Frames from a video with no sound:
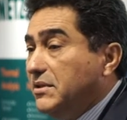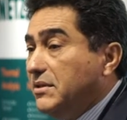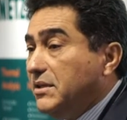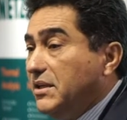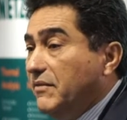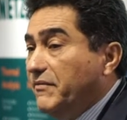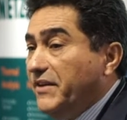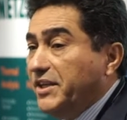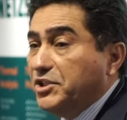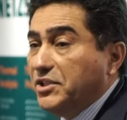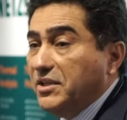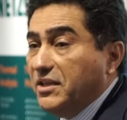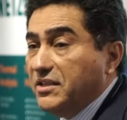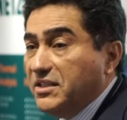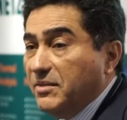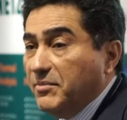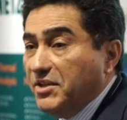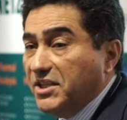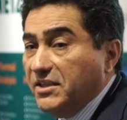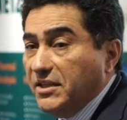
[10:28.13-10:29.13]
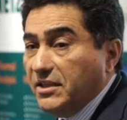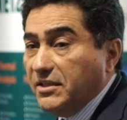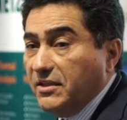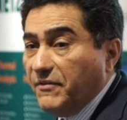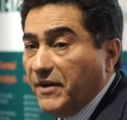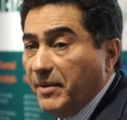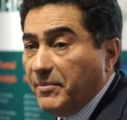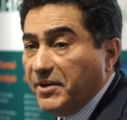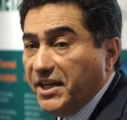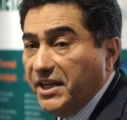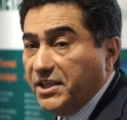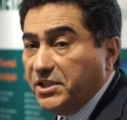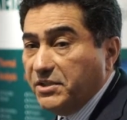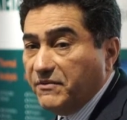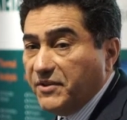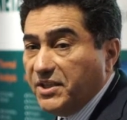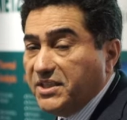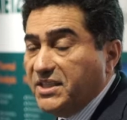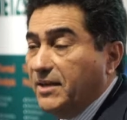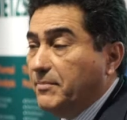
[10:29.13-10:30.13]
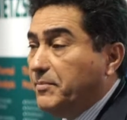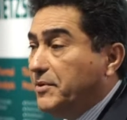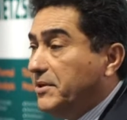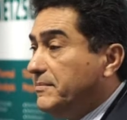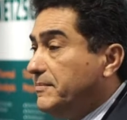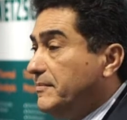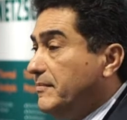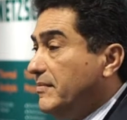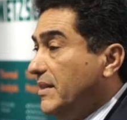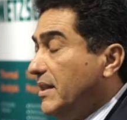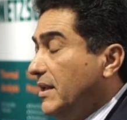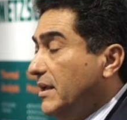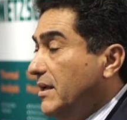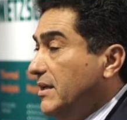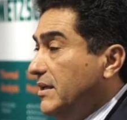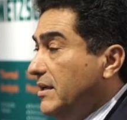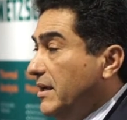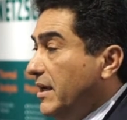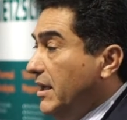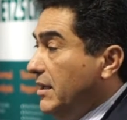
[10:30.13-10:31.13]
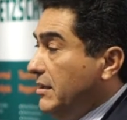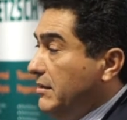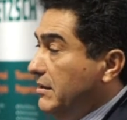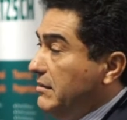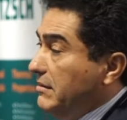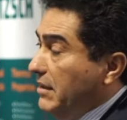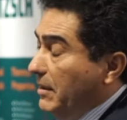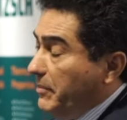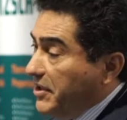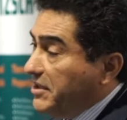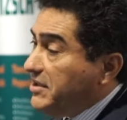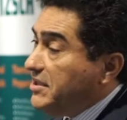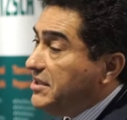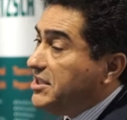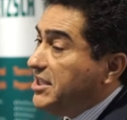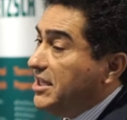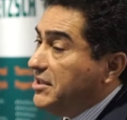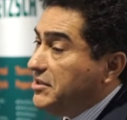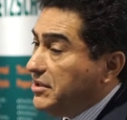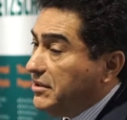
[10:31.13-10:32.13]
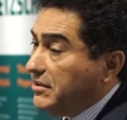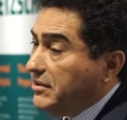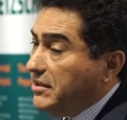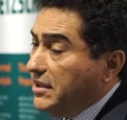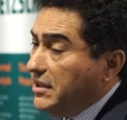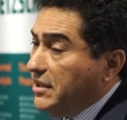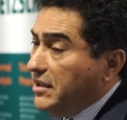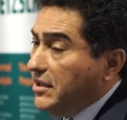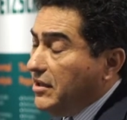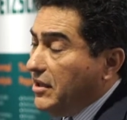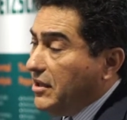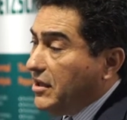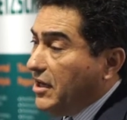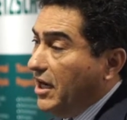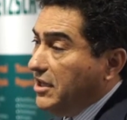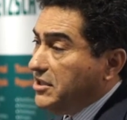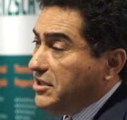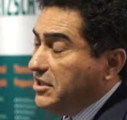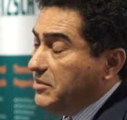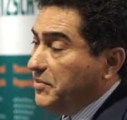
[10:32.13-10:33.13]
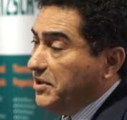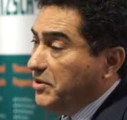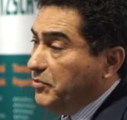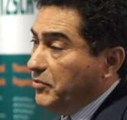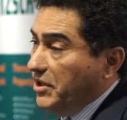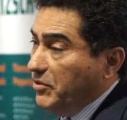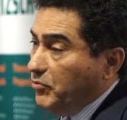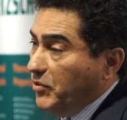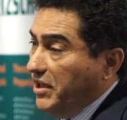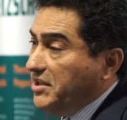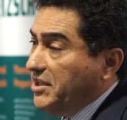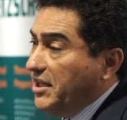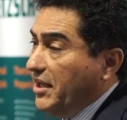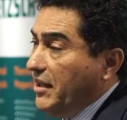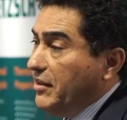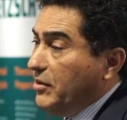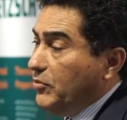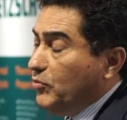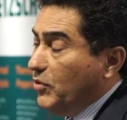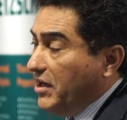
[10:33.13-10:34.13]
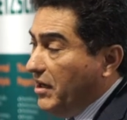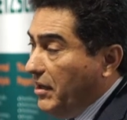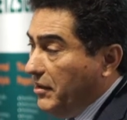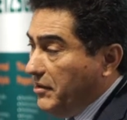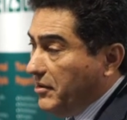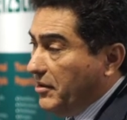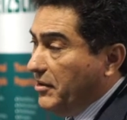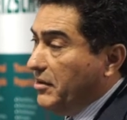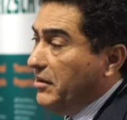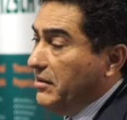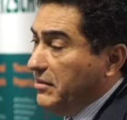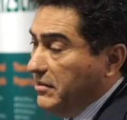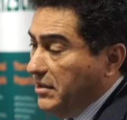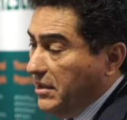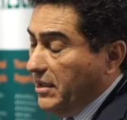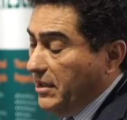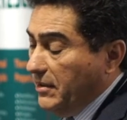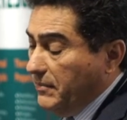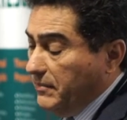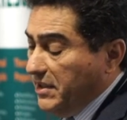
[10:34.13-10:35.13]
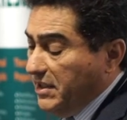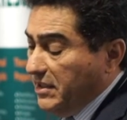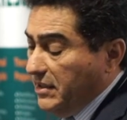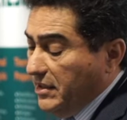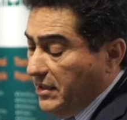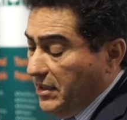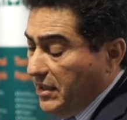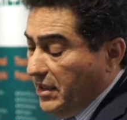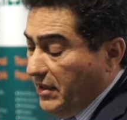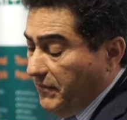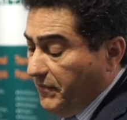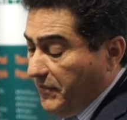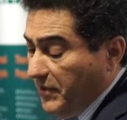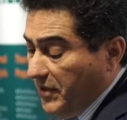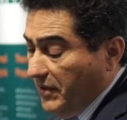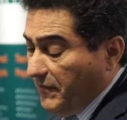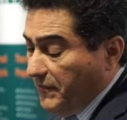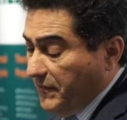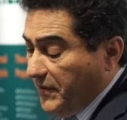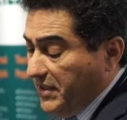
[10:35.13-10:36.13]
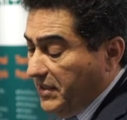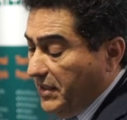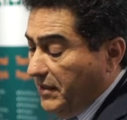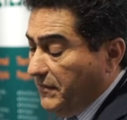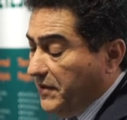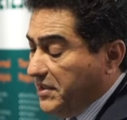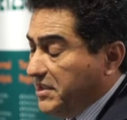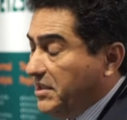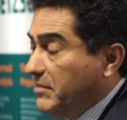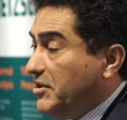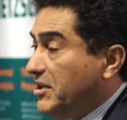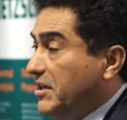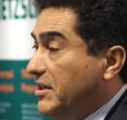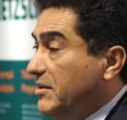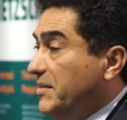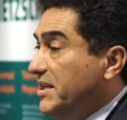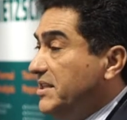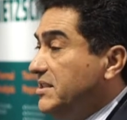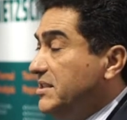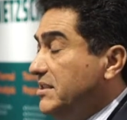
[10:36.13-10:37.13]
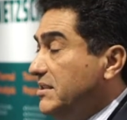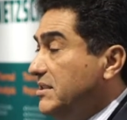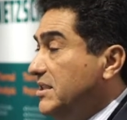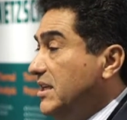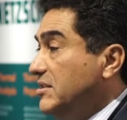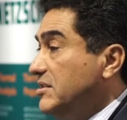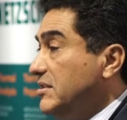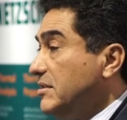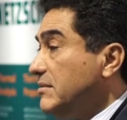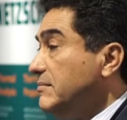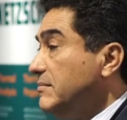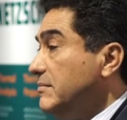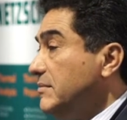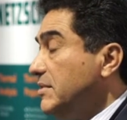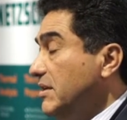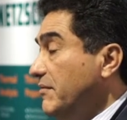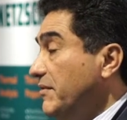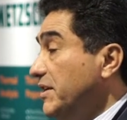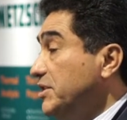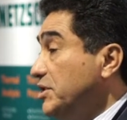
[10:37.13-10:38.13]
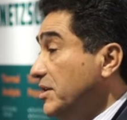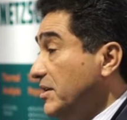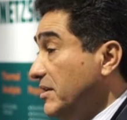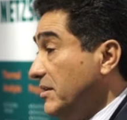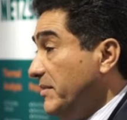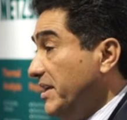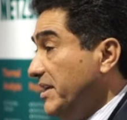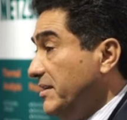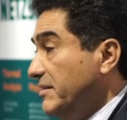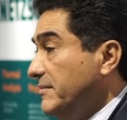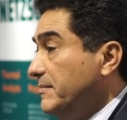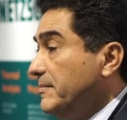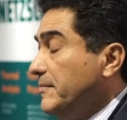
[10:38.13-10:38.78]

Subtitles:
conventional semiconductor fabrication, for example, and a printed sensor, the cost is between 1/10 to 1/100th of a similarly based sensor, conventionally made.